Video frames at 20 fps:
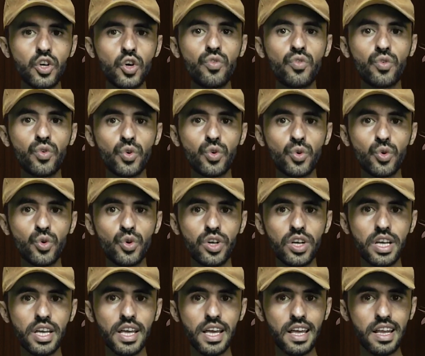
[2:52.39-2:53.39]
of
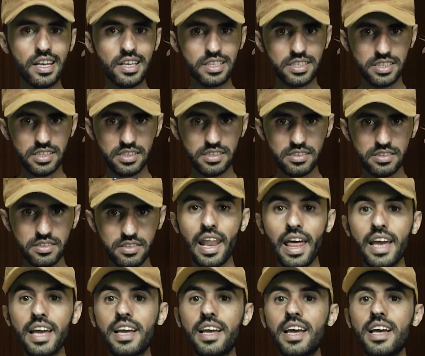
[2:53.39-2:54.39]
chronic illnesses
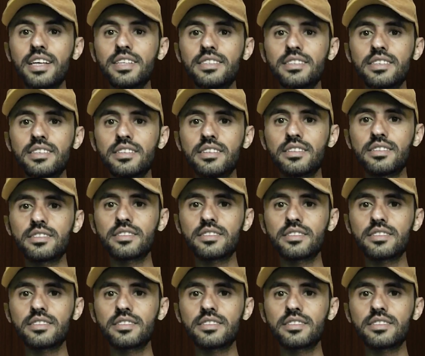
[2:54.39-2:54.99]
like cancer,